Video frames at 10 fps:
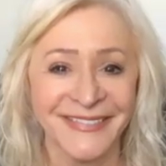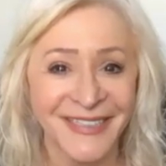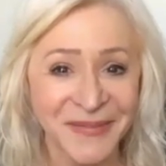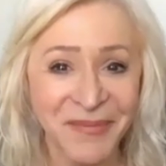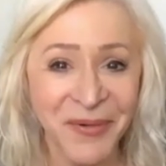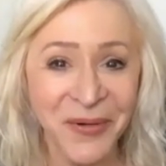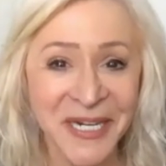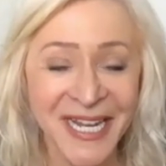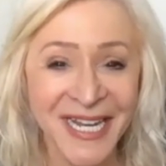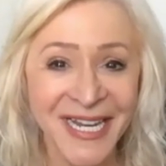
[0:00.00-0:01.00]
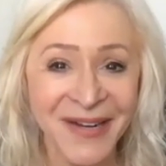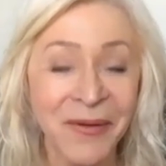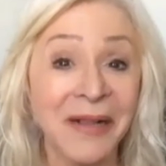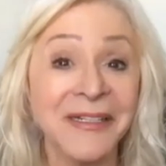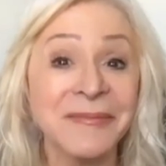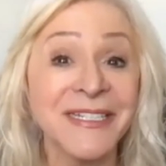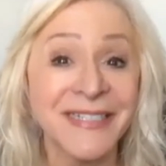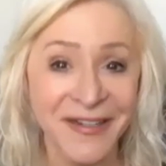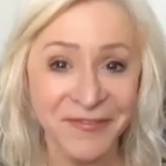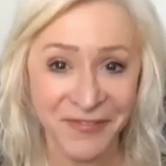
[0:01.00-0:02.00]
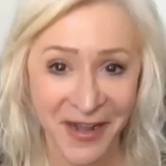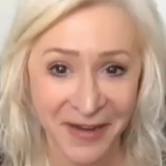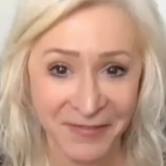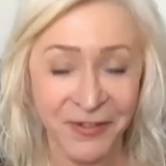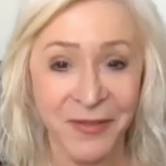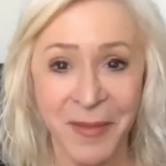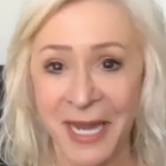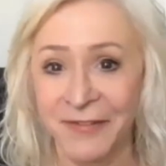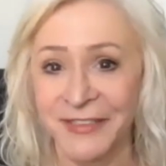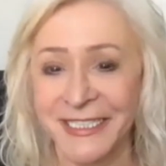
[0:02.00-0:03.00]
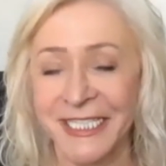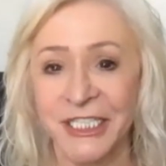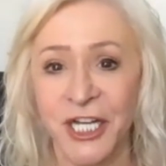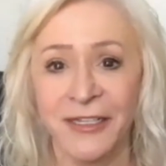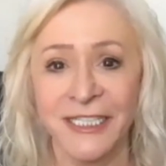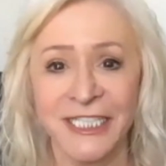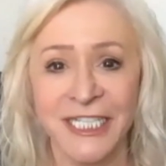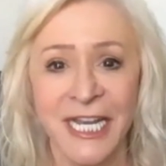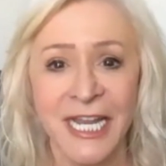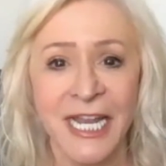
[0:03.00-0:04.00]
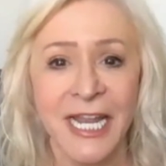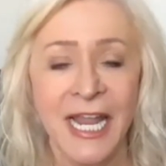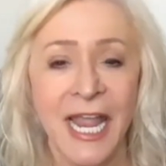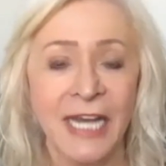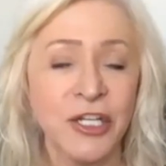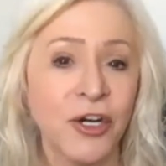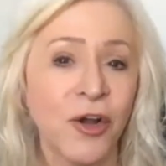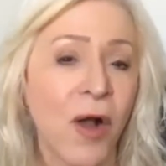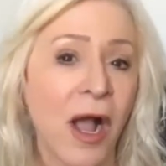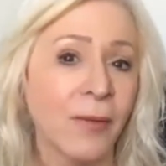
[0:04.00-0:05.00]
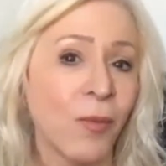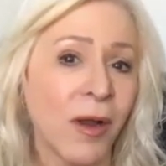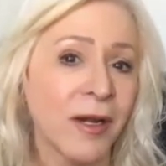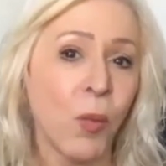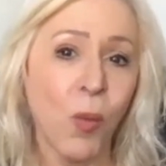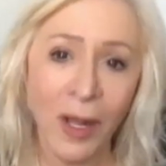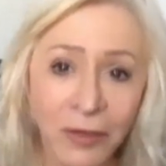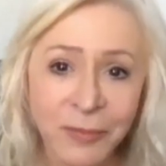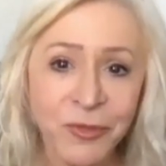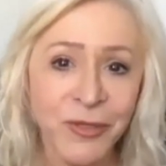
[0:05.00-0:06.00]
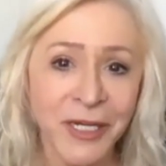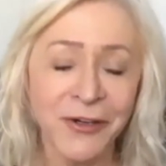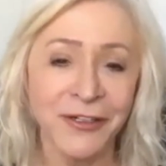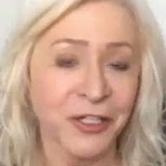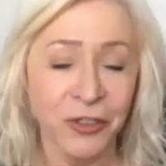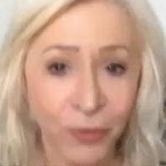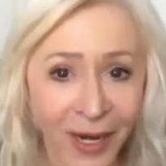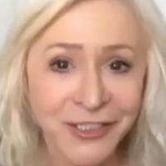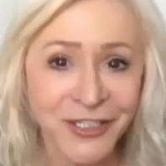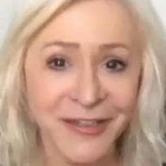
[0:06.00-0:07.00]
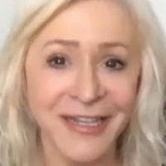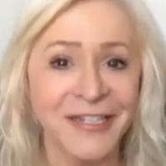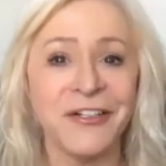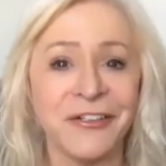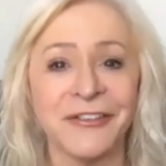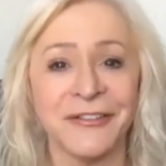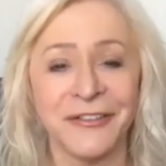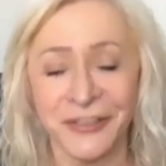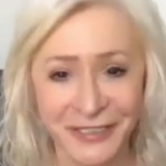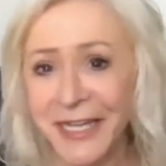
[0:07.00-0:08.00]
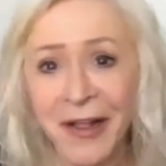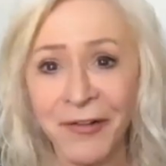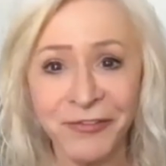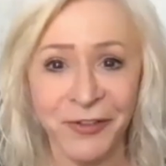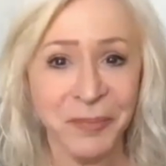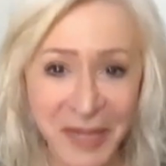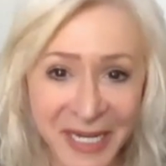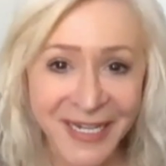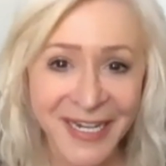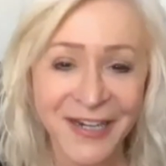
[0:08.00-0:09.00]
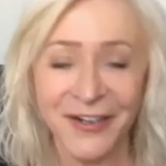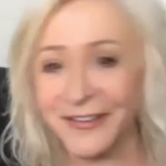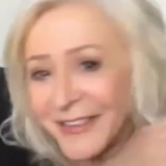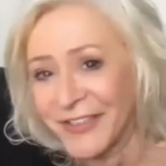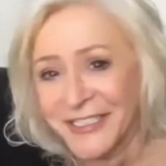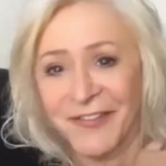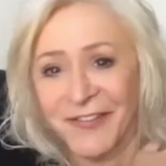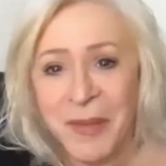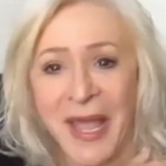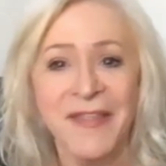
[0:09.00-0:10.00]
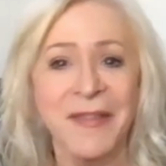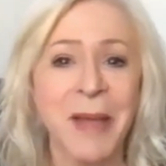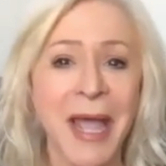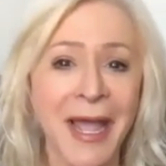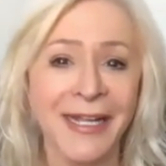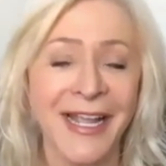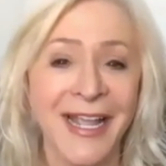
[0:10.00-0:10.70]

Good morning. Welcome to day five for the Manifesting Challenge. And you know, I want to welcome you here and congratulate your yourself for being here. Give yourself a pat in the back.